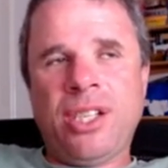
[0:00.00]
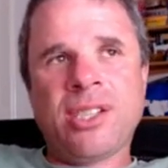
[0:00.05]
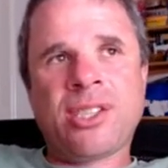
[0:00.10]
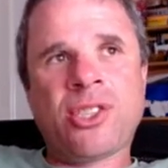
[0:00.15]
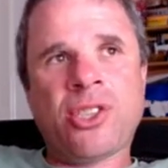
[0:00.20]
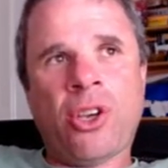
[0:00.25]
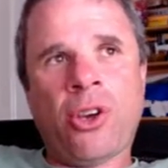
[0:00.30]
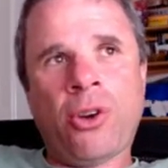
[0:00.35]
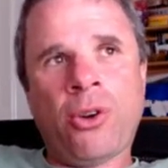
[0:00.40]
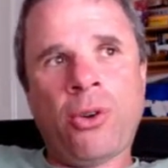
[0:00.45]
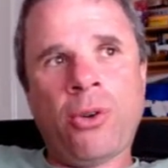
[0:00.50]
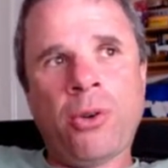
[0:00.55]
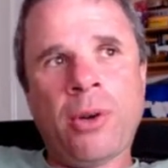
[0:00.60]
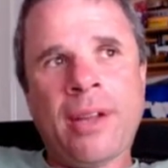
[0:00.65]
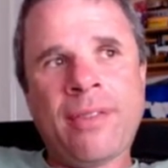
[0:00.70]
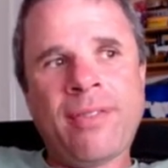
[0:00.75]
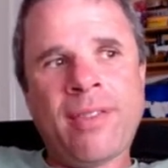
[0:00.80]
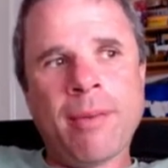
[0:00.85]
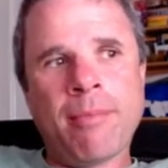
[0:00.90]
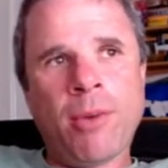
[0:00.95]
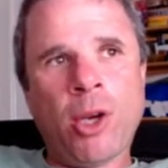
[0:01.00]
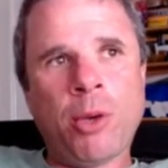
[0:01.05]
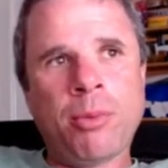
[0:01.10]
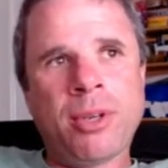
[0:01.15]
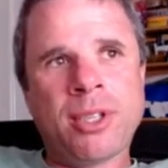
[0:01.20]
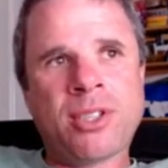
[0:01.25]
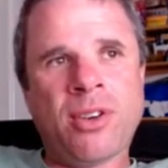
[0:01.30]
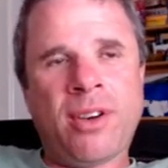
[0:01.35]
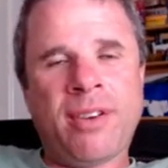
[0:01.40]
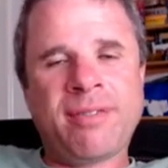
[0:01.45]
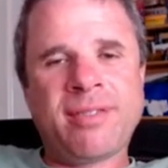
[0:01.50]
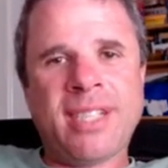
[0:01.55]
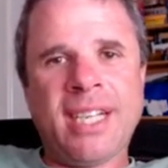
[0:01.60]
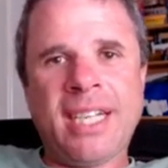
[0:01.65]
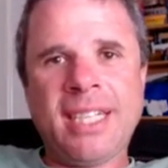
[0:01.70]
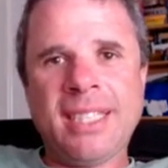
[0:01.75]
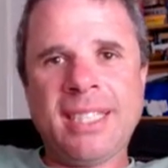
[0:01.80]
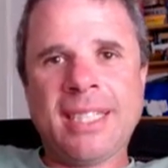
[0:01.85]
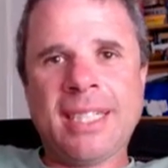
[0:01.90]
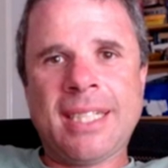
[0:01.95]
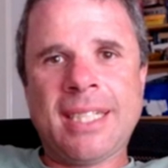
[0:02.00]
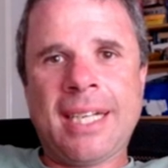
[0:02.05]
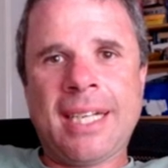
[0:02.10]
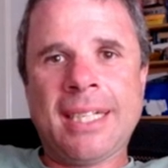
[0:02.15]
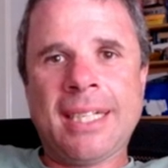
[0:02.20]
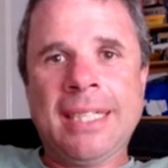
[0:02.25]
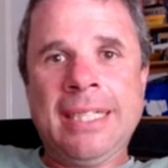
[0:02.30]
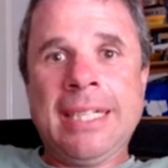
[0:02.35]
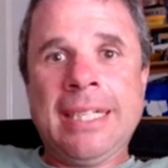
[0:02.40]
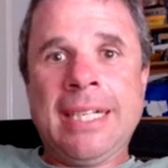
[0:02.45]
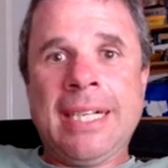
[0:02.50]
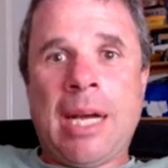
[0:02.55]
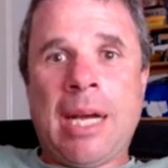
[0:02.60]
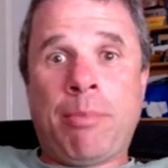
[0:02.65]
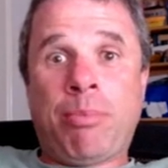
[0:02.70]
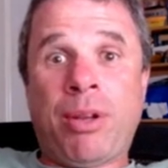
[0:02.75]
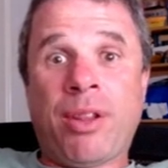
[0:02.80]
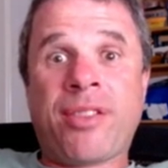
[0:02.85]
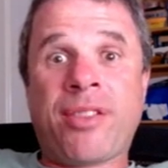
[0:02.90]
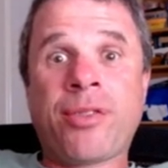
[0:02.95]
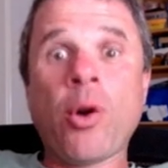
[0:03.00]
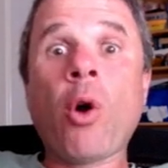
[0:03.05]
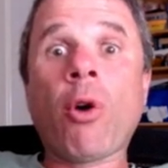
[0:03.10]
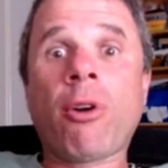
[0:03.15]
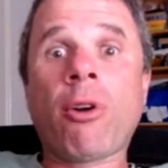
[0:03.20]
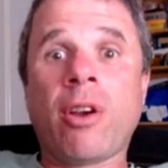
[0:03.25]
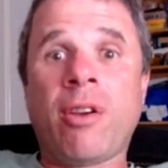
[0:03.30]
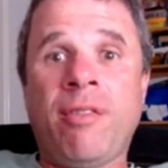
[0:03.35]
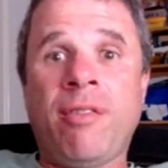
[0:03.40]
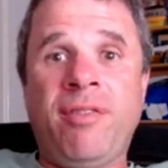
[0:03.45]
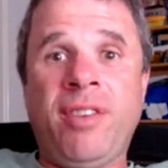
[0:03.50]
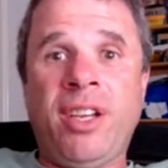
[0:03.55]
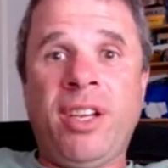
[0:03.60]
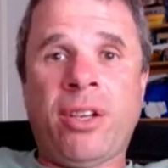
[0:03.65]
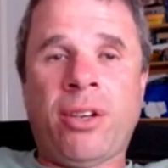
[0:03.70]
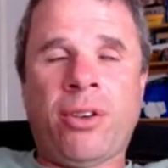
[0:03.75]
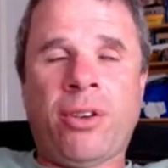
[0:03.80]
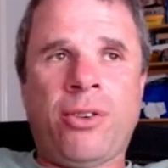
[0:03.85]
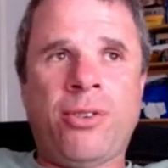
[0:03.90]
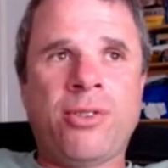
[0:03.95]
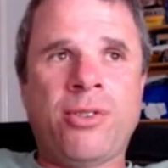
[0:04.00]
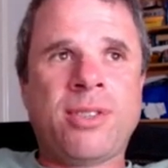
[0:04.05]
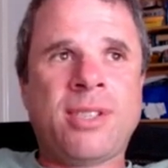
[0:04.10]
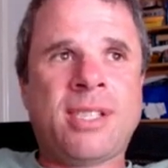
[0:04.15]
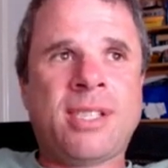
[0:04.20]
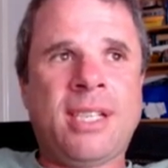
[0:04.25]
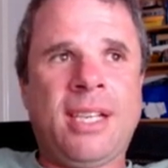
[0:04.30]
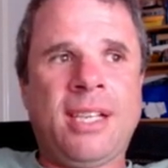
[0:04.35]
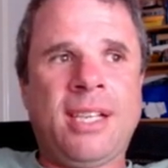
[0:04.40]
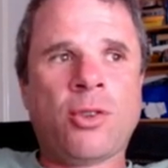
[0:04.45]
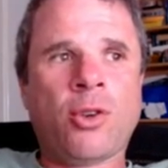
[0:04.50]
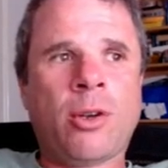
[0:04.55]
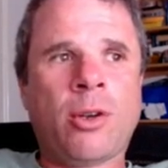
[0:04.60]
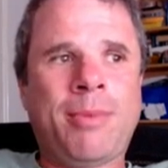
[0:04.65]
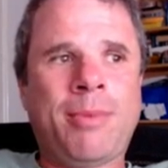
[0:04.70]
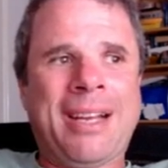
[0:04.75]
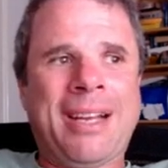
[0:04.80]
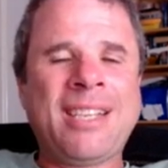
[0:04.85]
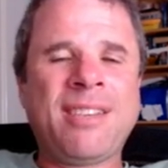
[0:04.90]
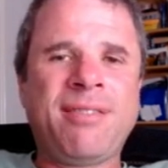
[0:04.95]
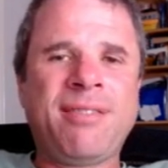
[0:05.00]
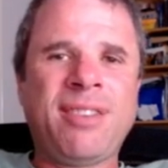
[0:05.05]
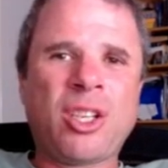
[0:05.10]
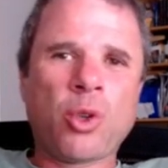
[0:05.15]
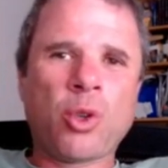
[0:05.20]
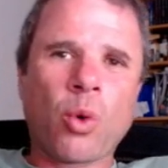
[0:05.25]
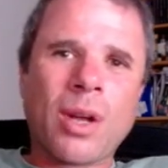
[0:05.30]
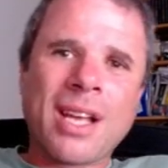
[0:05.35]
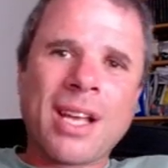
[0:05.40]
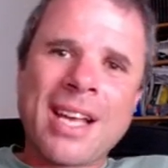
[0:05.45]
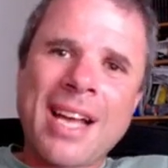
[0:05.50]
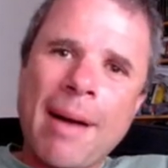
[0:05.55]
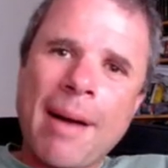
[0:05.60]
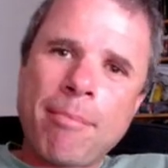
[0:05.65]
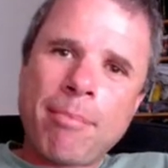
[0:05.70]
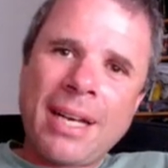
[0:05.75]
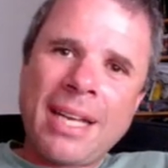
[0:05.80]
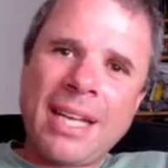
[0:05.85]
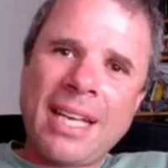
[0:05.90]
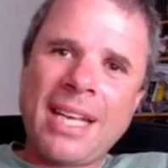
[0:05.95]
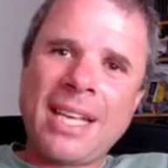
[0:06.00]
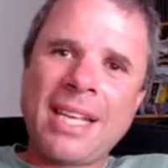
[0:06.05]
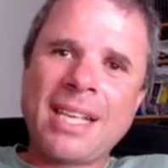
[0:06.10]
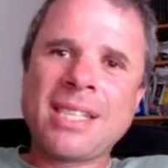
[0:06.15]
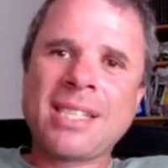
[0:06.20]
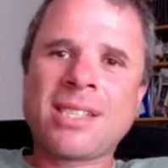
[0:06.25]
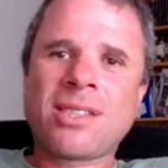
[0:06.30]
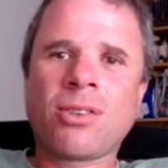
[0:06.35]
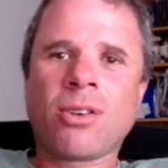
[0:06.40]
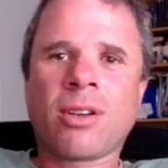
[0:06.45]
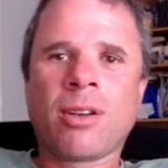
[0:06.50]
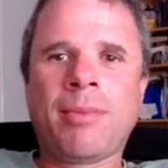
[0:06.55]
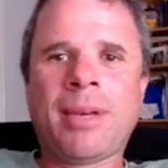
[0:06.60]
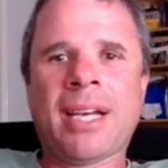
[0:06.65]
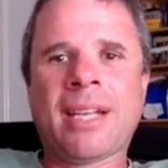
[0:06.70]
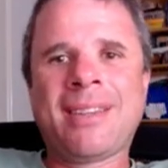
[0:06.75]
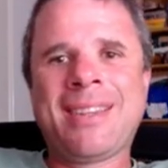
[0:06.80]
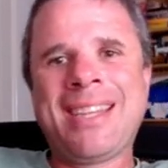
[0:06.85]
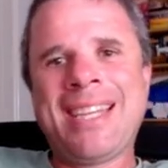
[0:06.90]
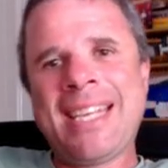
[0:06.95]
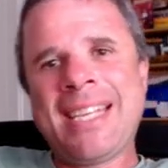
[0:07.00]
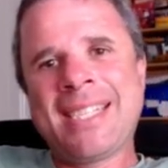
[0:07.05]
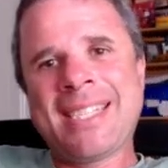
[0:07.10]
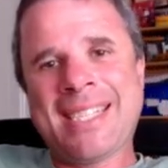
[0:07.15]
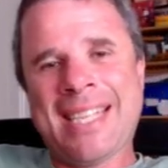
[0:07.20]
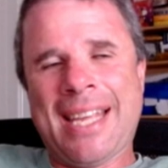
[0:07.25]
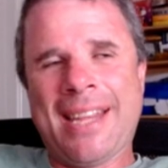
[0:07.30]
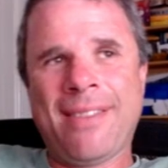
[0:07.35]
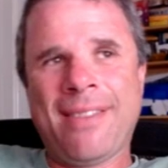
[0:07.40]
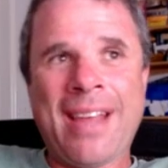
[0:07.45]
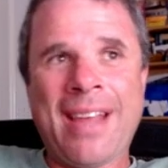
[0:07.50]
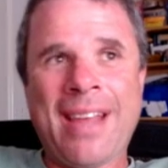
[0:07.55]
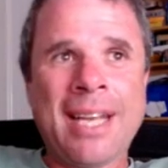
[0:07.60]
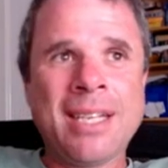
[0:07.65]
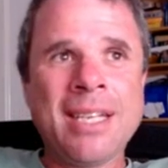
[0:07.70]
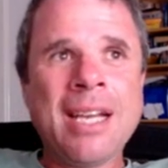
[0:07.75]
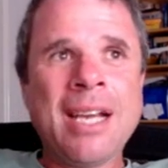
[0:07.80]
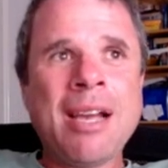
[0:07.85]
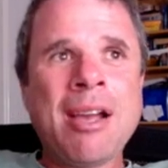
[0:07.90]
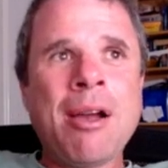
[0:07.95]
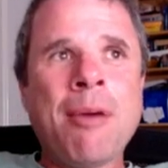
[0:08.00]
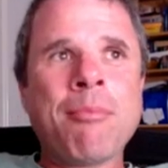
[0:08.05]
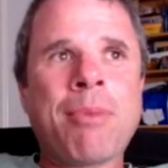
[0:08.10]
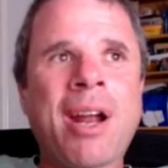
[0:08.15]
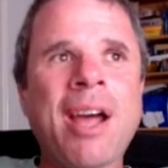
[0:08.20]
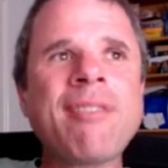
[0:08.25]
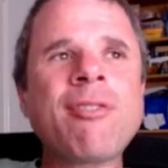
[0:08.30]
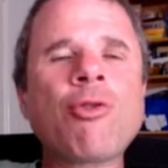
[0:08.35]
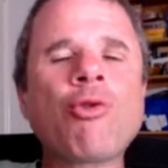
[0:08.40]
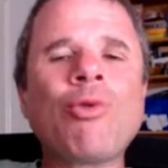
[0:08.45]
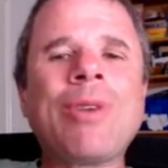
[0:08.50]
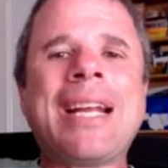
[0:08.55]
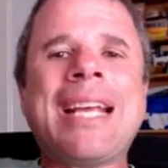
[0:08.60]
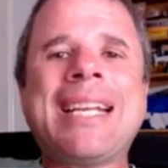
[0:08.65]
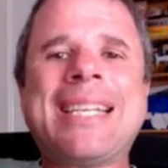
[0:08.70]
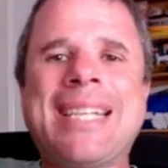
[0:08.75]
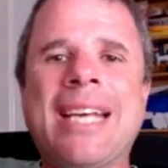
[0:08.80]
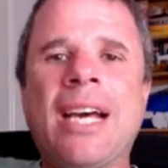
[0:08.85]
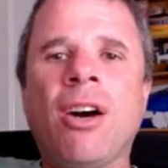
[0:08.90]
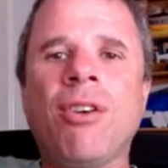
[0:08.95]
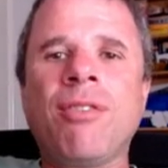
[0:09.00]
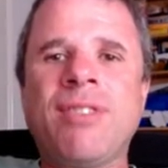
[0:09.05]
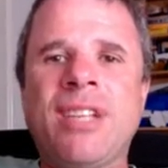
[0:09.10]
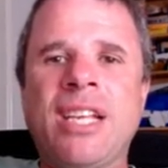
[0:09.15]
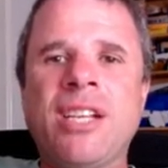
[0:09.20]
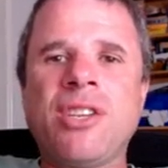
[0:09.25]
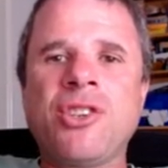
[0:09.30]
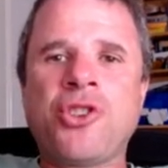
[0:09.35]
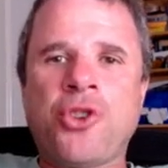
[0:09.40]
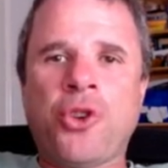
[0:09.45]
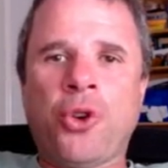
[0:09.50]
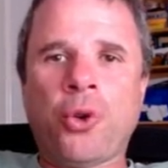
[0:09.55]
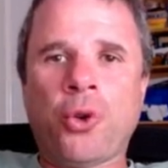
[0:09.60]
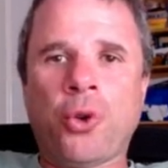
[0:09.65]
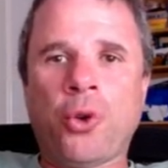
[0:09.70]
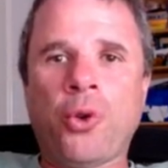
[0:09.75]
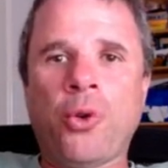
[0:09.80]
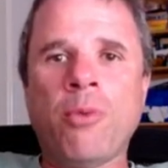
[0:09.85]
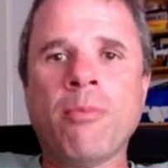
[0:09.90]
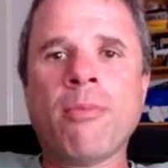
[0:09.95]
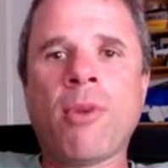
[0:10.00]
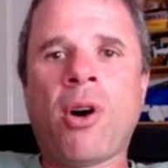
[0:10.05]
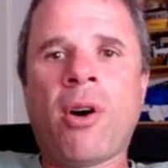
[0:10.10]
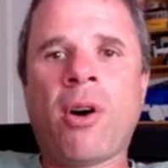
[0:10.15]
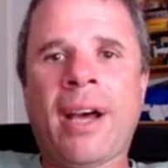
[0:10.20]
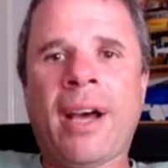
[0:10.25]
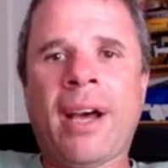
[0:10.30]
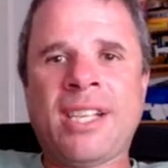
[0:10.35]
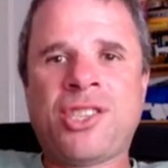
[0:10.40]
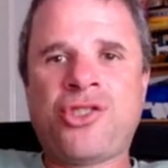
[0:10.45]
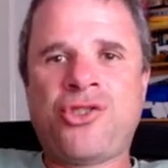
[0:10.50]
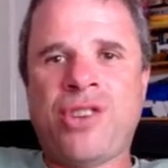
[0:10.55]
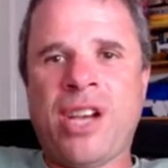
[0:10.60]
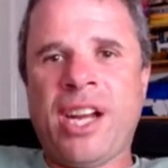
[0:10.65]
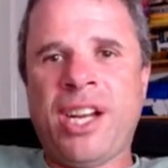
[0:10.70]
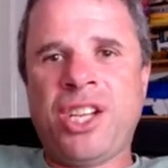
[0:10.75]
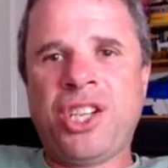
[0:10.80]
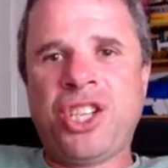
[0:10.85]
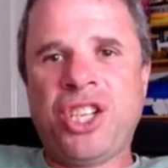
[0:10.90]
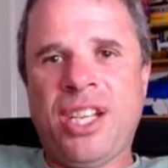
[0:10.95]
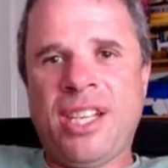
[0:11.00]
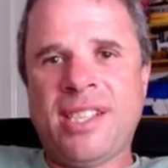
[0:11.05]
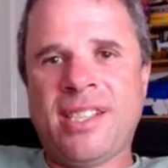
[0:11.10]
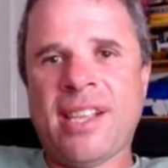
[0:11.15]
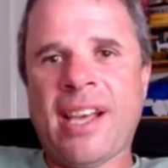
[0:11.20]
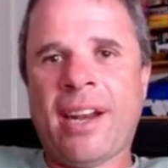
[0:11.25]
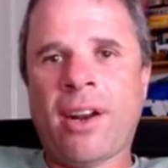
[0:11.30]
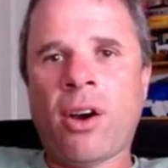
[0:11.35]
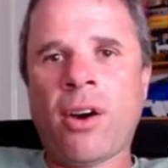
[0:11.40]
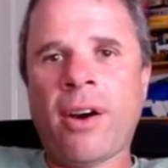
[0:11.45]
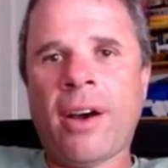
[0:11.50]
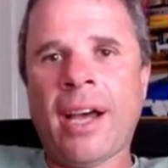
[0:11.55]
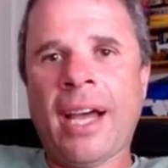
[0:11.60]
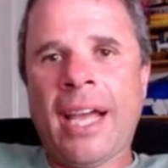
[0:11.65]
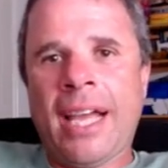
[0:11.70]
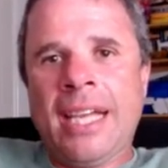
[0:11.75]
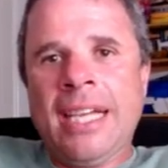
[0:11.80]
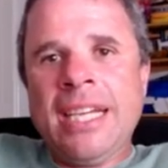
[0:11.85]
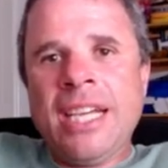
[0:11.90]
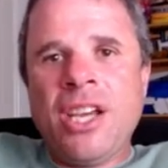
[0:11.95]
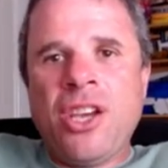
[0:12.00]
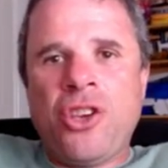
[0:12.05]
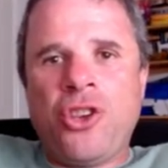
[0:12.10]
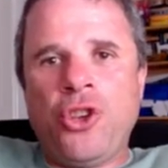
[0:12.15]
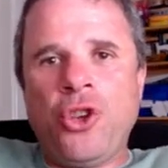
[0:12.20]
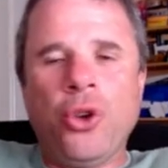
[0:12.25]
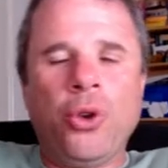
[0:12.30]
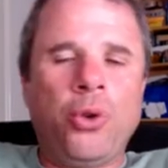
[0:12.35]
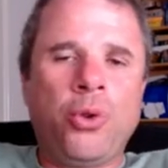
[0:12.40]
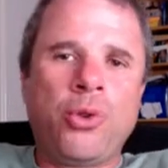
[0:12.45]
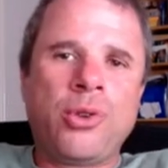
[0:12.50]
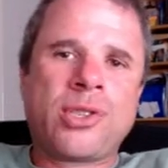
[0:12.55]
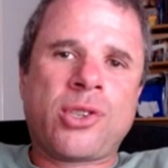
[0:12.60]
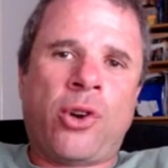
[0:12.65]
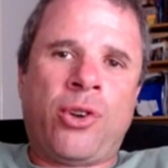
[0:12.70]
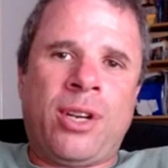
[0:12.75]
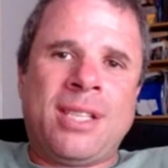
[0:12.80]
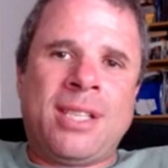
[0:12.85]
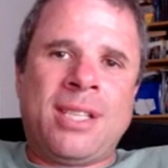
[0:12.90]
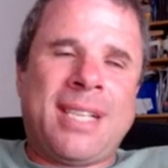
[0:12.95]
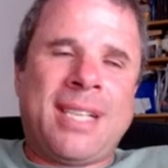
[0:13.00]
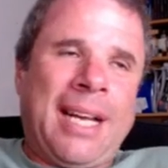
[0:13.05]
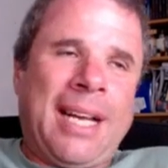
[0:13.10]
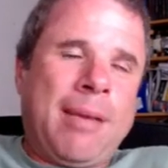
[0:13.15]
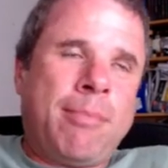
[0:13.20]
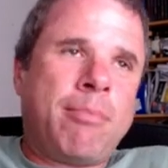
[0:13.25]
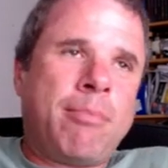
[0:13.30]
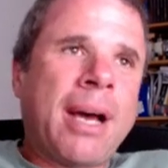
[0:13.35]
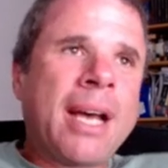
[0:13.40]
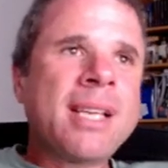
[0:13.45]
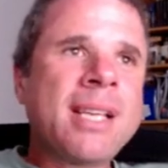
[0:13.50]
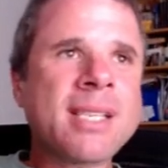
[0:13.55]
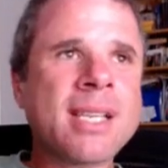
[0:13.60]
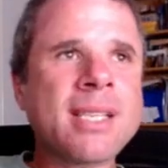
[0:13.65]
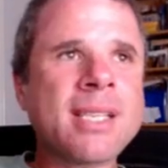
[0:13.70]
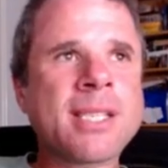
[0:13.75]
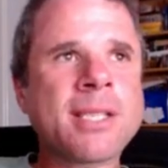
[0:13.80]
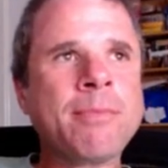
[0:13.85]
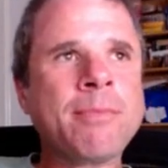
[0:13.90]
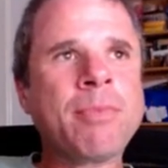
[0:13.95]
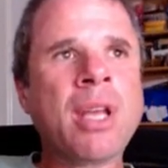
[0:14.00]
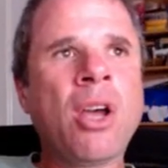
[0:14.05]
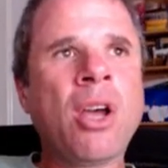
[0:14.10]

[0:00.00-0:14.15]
So at the moment I've done a plethora of videos talking about individual companies, talking about this and that, but I haven't really delved into my strategies that I use on a daily basis.